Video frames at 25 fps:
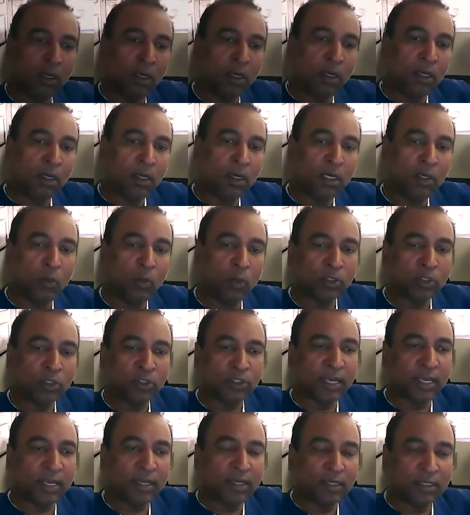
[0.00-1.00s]
He was
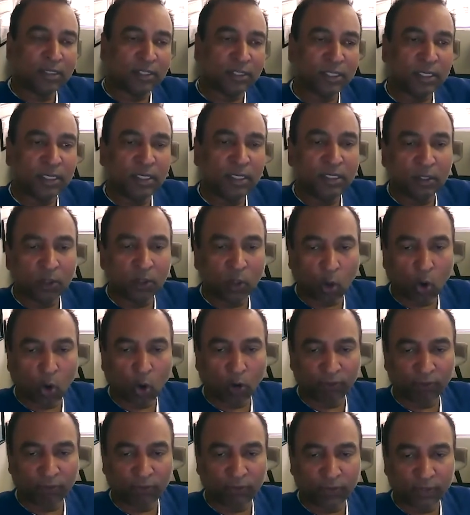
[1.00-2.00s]
then seen in
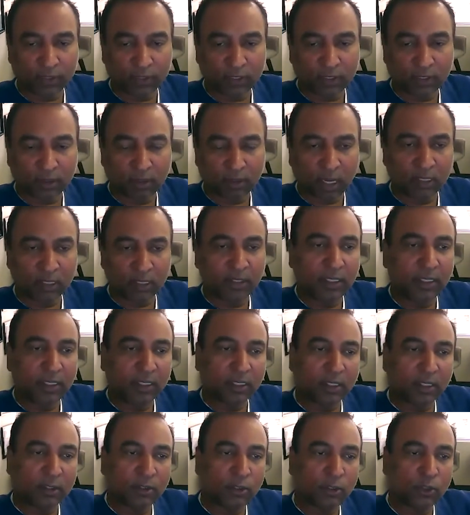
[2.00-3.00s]
office, and he
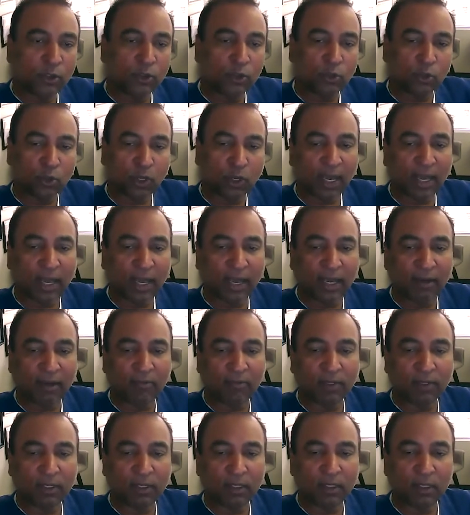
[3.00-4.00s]
continued to
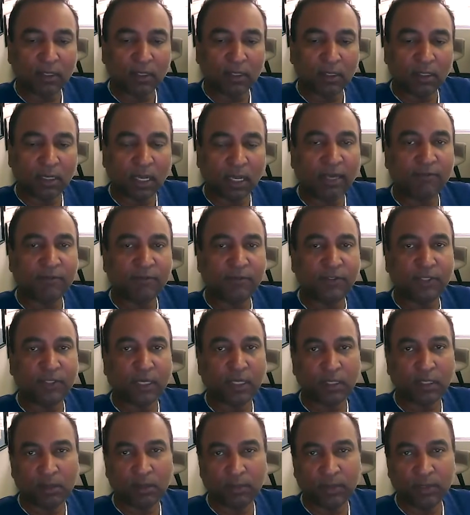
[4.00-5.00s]
have
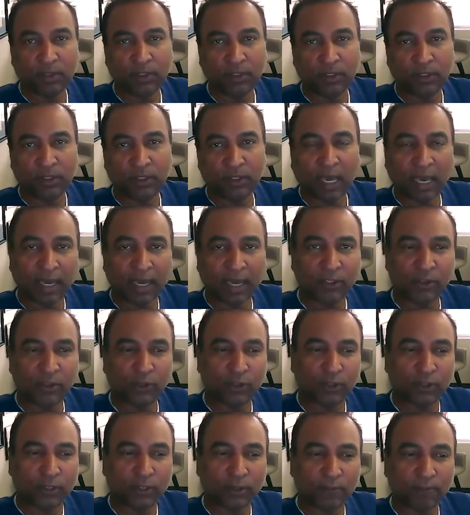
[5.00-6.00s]
lifestyle-limiting
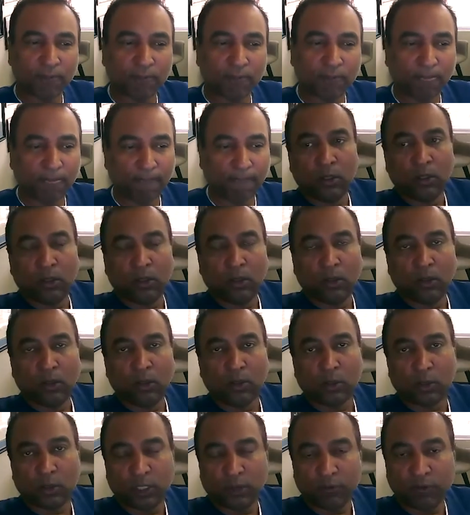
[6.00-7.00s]
angina.
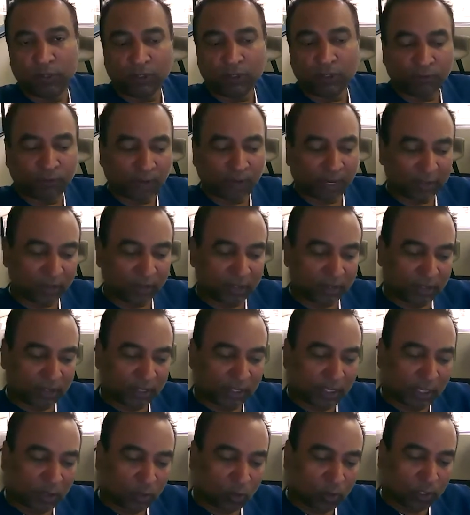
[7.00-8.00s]
So given the fact that
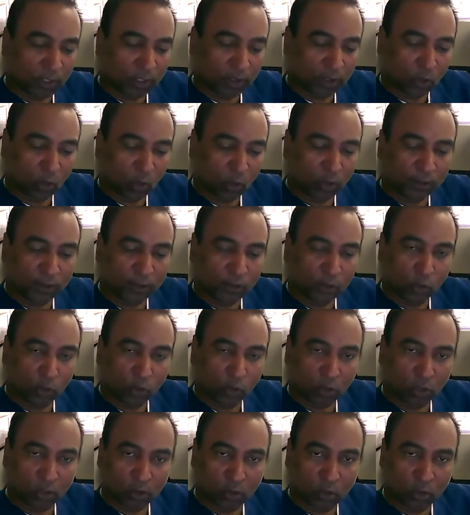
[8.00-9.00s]
he had only chronic
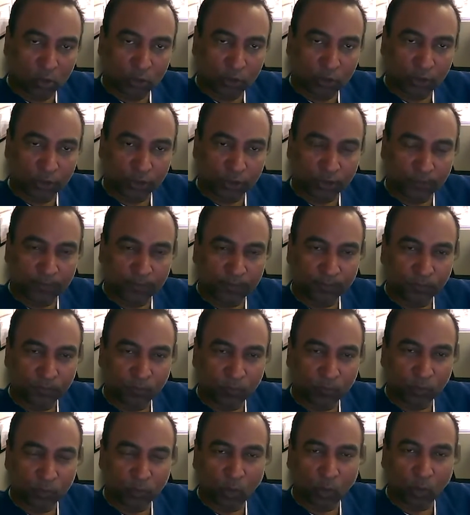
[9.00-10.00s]
total occlusion,
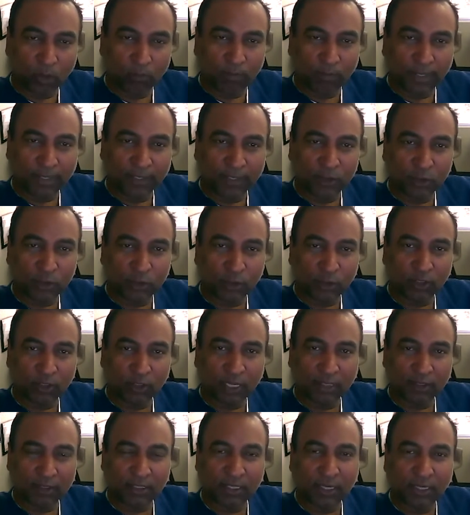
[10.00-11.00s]
we want to make sure
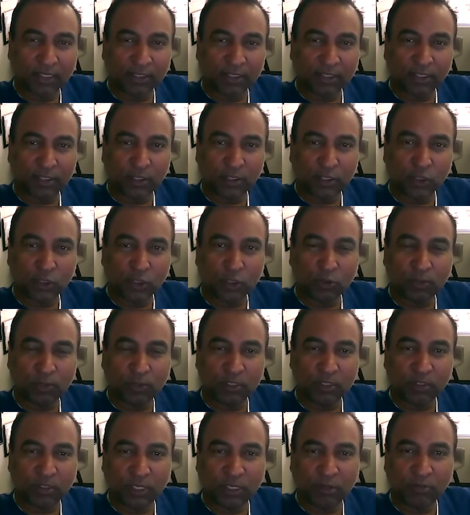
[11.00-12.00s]
that he has inducible
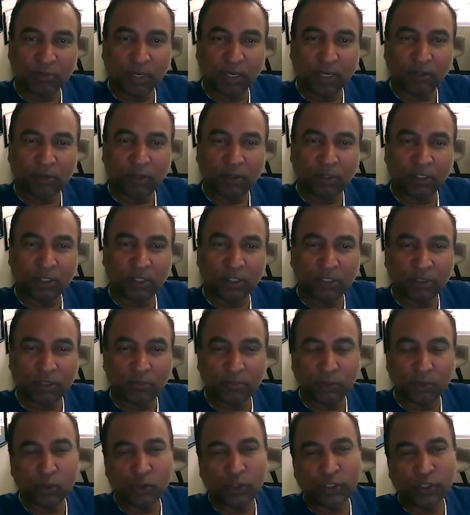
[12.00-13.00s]
ischemia in the
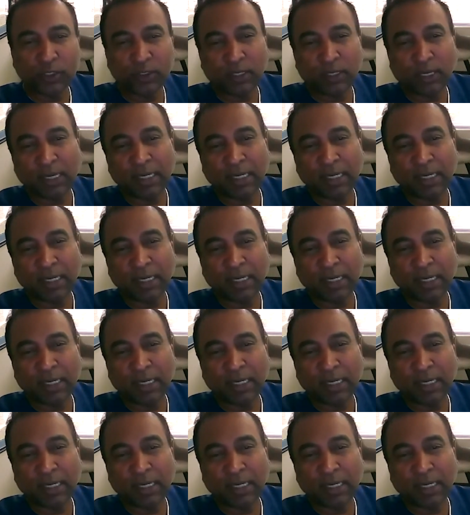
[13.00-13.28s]
distribution.